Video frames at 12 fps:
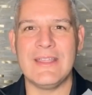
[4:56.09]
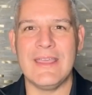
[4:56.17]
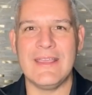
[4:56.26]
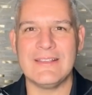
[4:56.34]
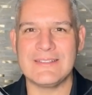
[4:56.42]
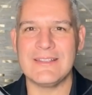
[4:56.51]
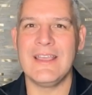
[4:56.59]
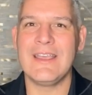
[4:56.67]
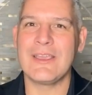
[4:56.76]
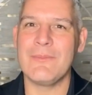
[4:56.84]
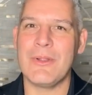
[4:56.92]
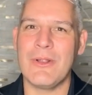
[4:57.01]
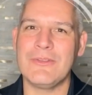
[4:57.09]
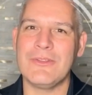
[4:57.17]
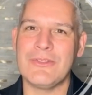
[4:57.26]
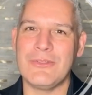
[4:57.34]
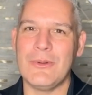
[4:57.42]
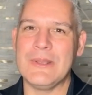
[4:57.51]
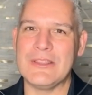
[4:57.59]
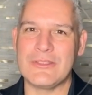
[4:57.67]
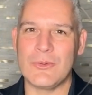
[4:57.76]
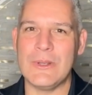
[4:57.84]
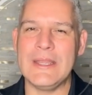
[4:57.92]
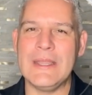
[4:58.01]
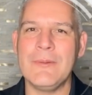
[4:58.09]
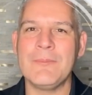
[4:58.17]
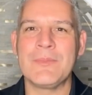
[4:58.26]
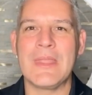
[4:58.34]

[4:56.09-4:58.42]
days compared to 33,